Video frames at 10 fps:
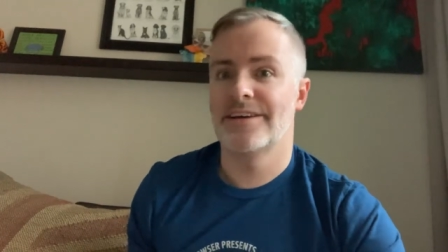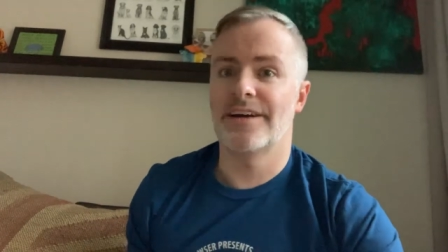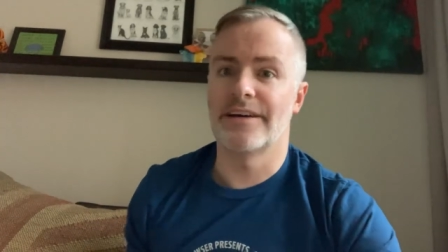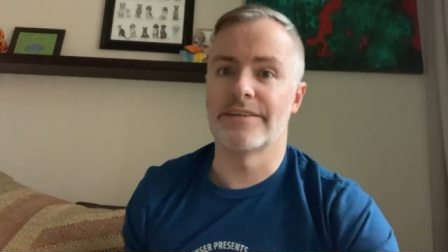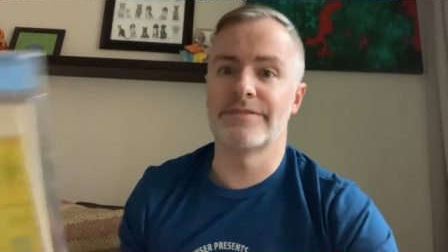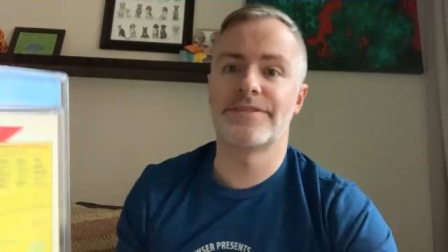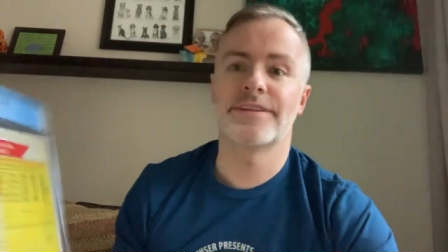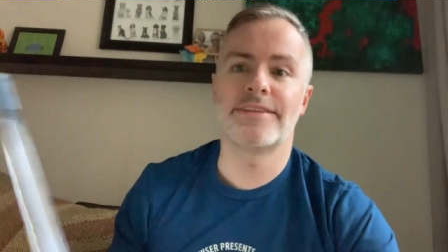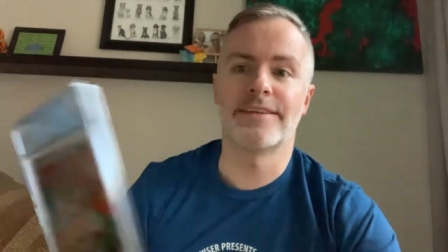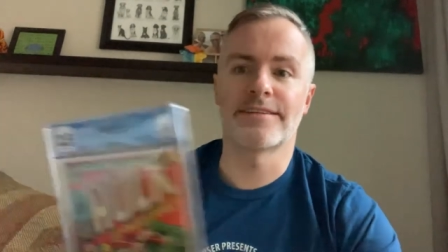of
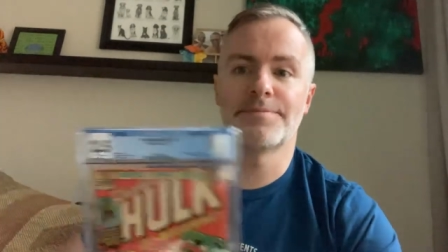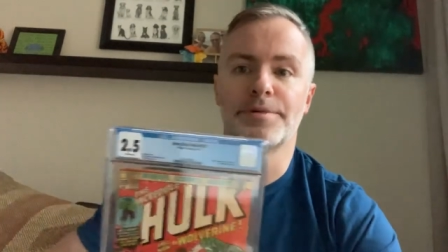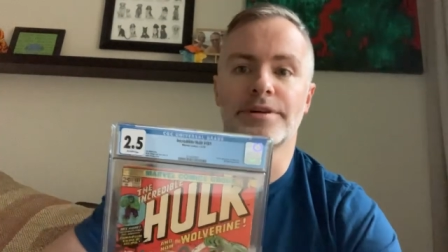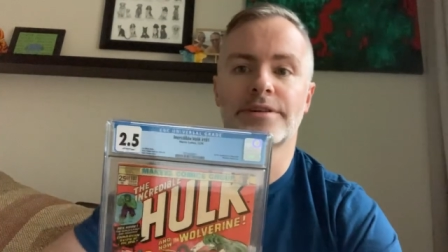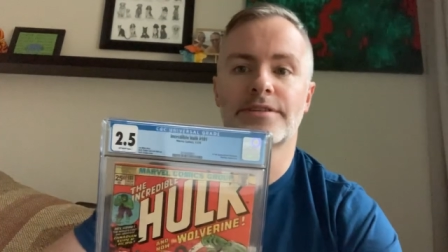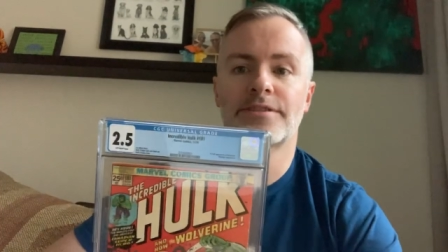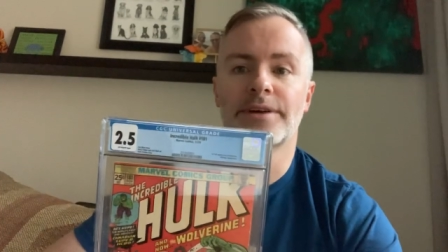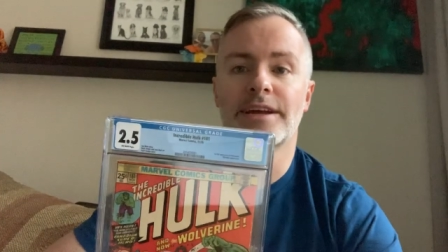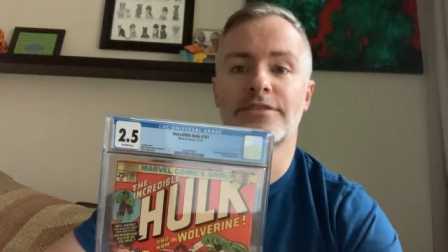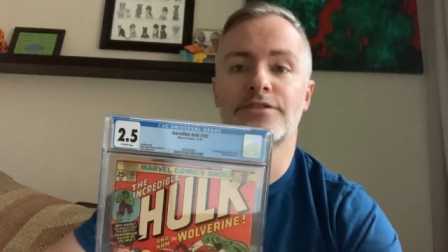this book. So I
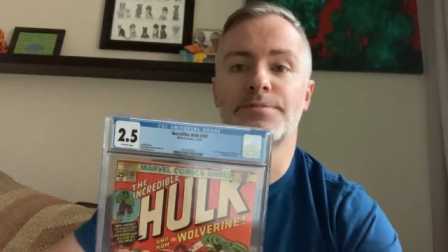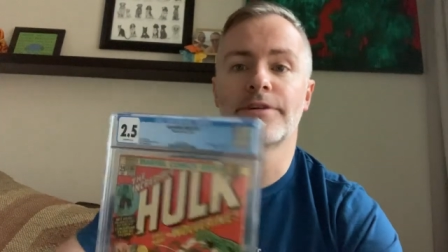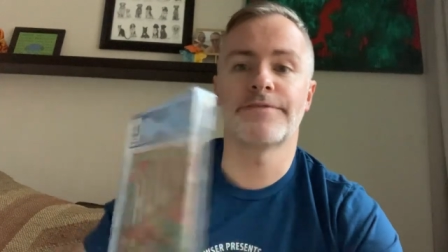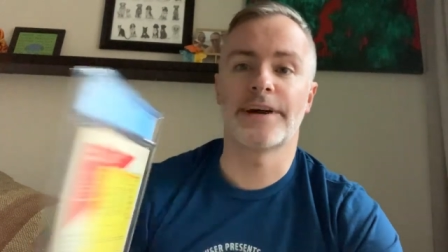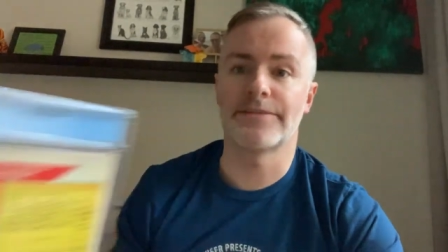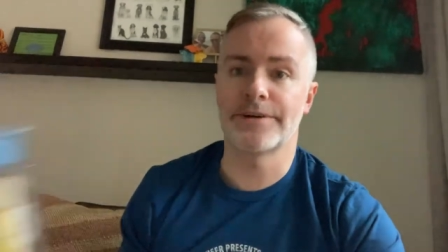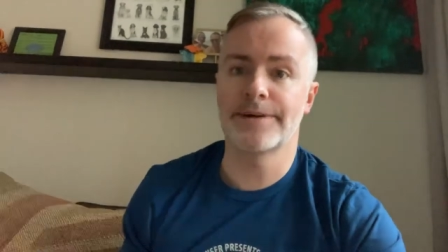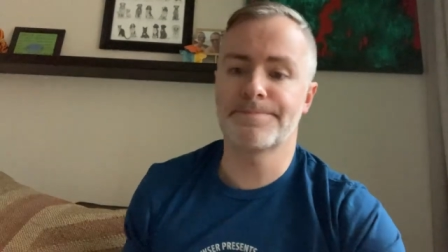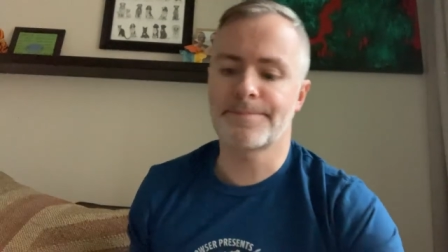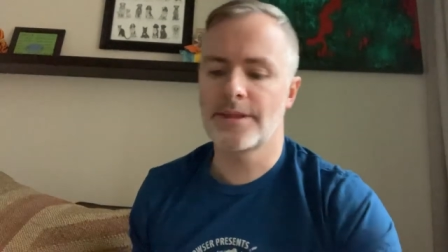got a 2.5, right?